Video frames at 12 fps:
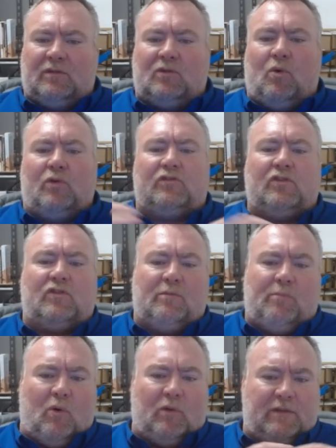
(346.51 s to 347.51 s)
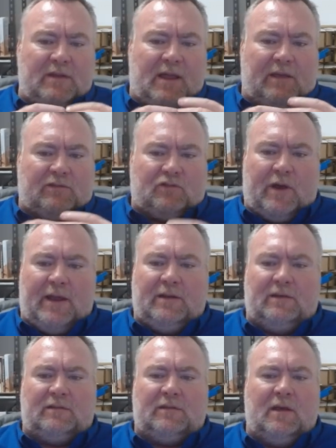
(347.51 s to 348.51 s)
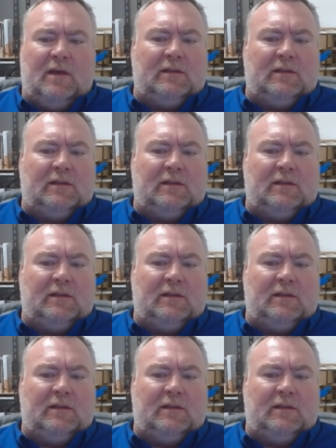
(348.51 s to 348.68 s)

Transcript: this course to support in-house trainers